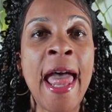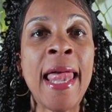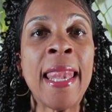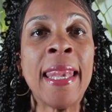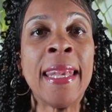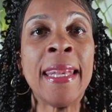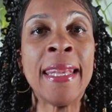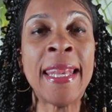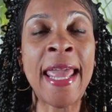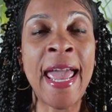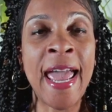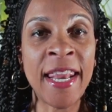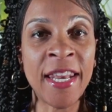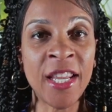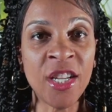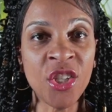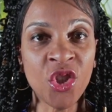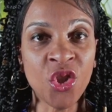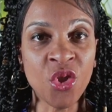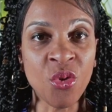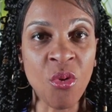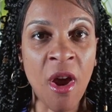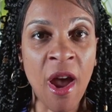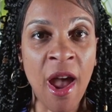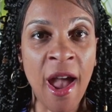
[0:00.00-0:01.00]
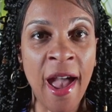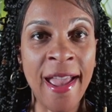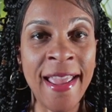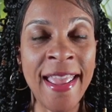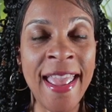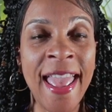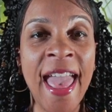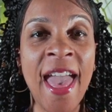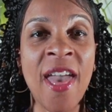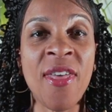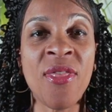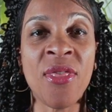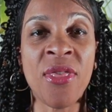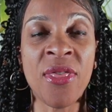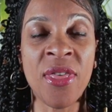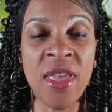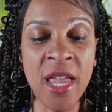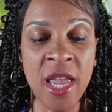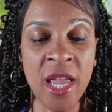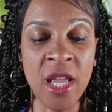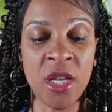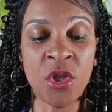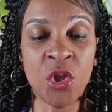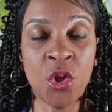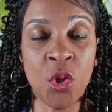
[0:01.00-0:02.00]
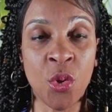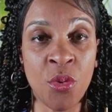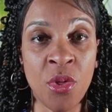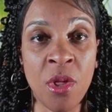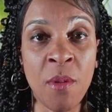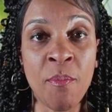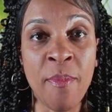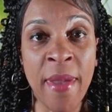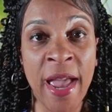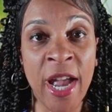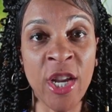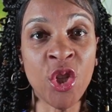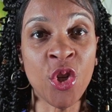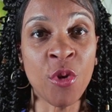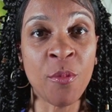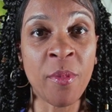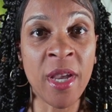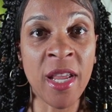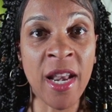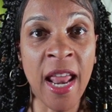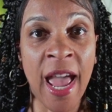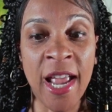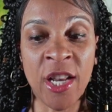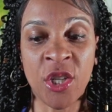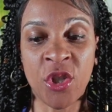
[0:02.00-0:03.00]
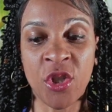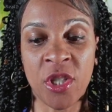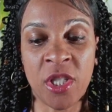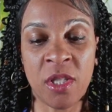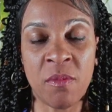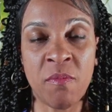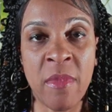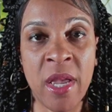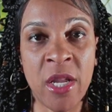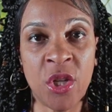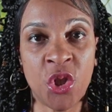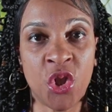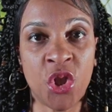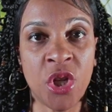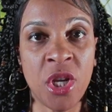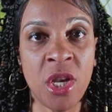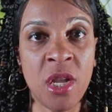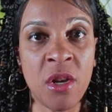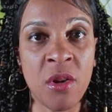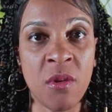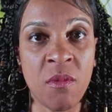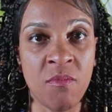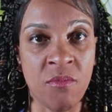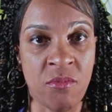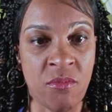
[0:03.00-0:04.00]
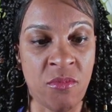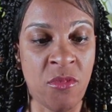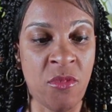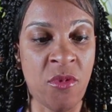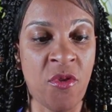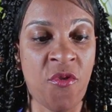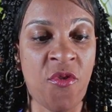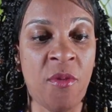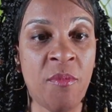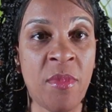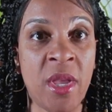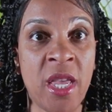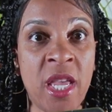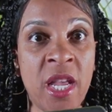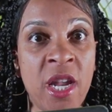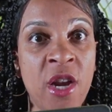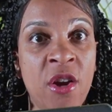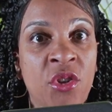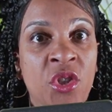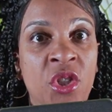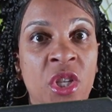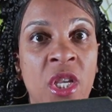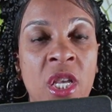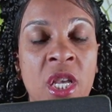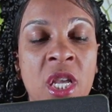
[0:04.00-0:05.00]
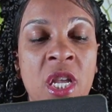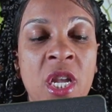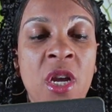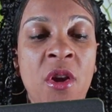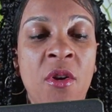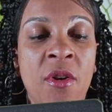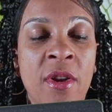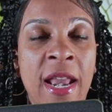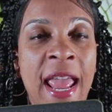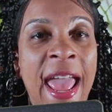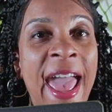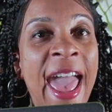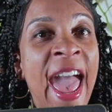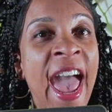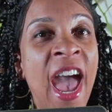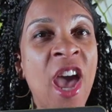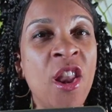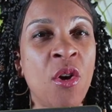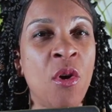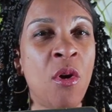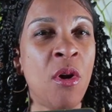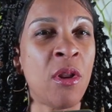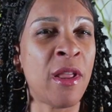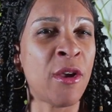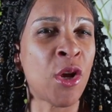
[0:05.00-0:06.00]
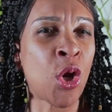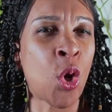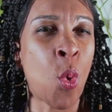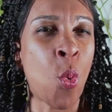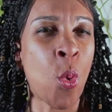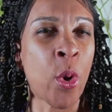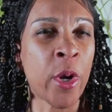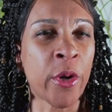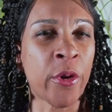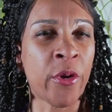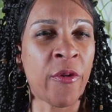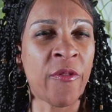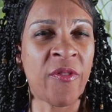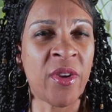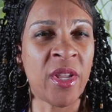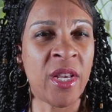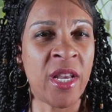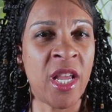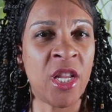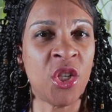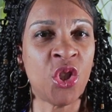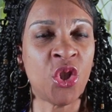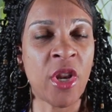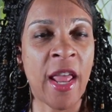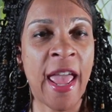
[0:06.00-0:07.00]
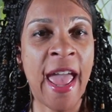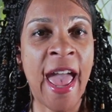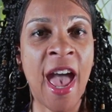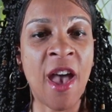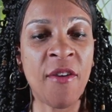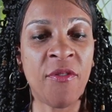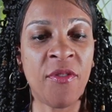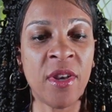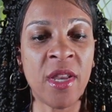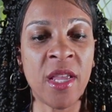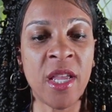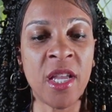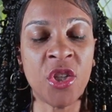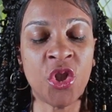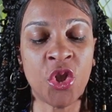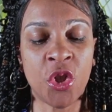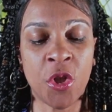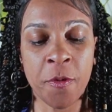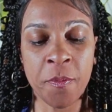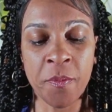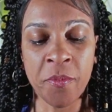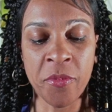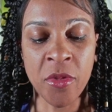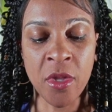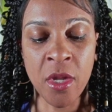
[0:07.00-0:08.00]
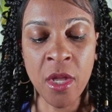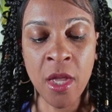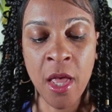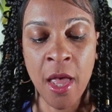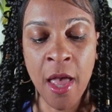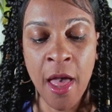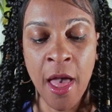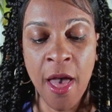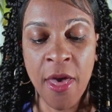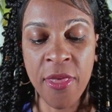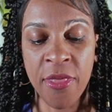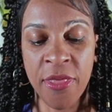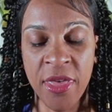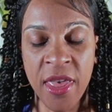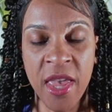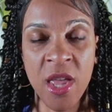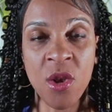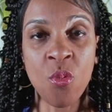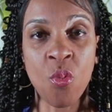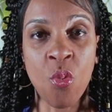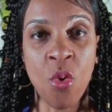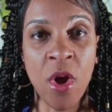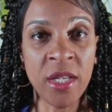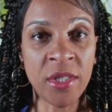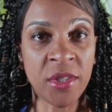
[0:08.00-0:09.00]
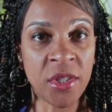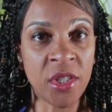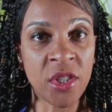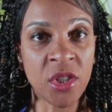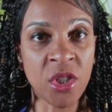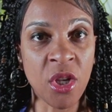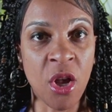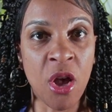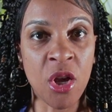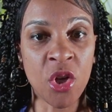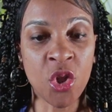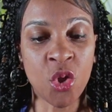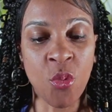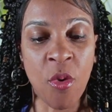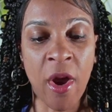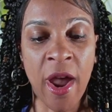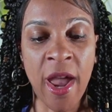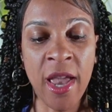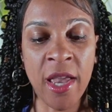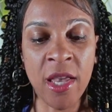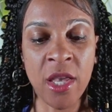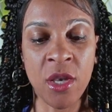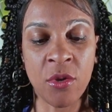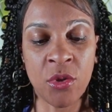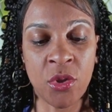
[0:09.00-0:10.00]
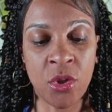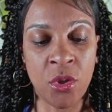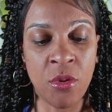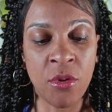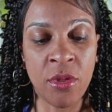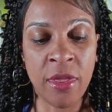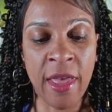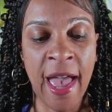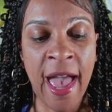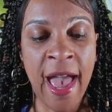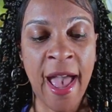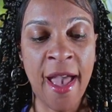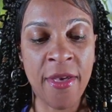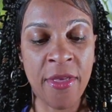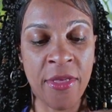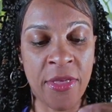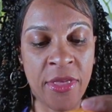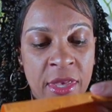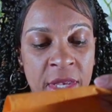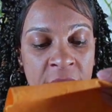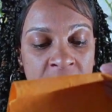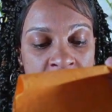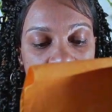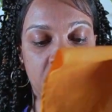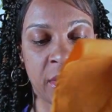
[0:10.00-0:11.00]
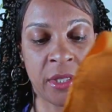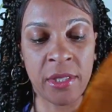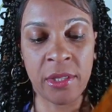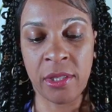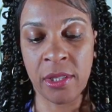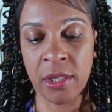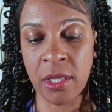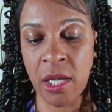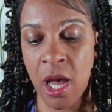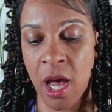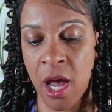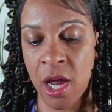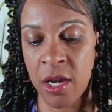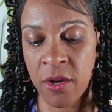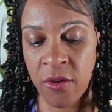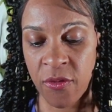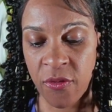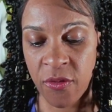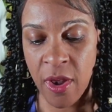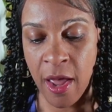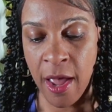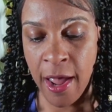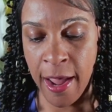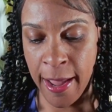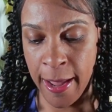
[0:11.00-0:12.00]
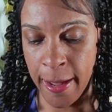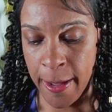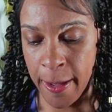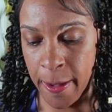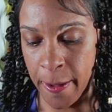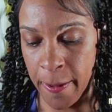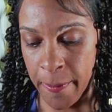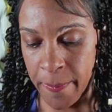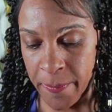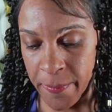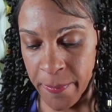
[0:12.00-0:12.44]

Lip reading: let it dry, and then do the measurement I just mentioned from here to here and add on a ¼ inch, ½ inch. Then once it's all dry and you do that, this is kind of like,